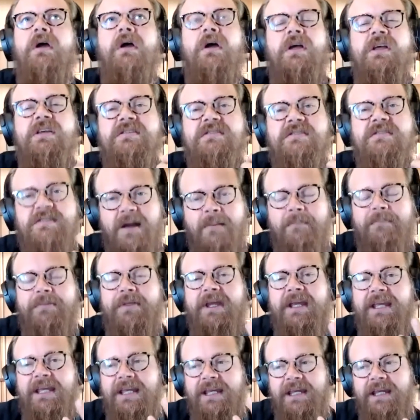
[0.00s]

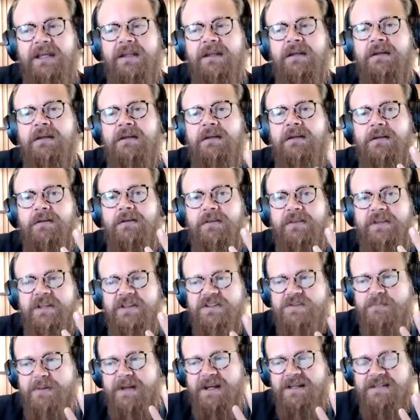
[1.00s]
something in
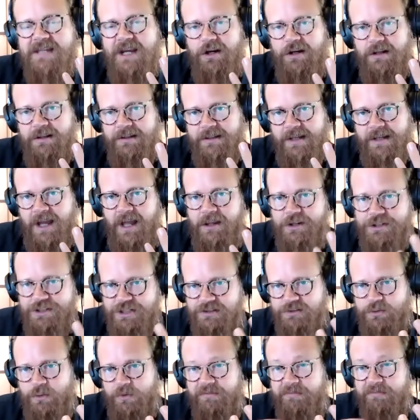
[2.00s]
this binitarian theology
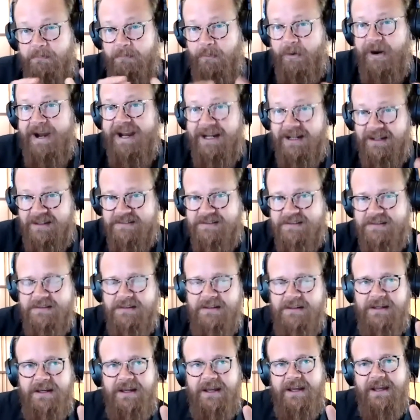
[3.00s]
sort of breaks,
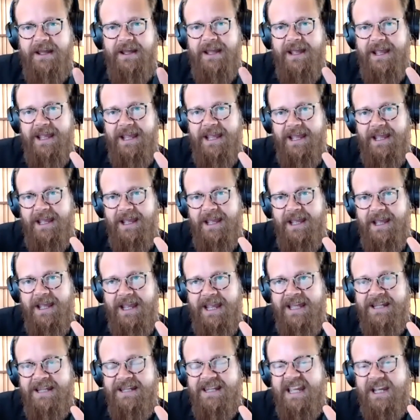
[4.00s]

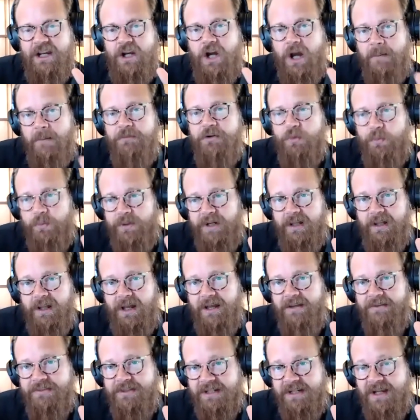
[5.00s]
and they come to
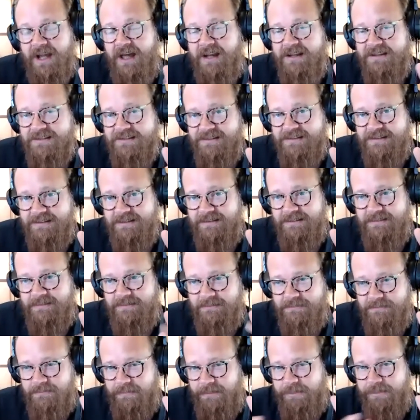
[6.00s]
realize that God is
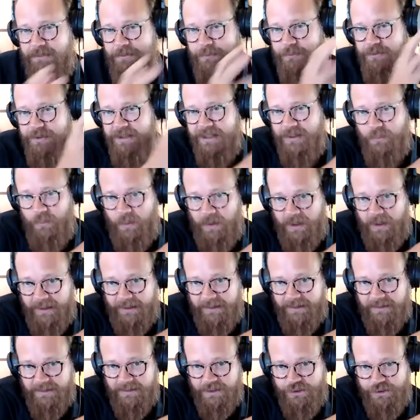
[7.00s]
3 in 1,
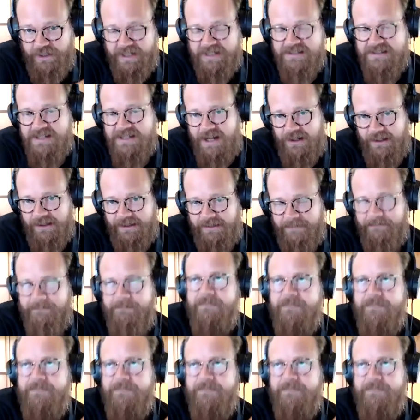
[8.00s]
Trinitarian.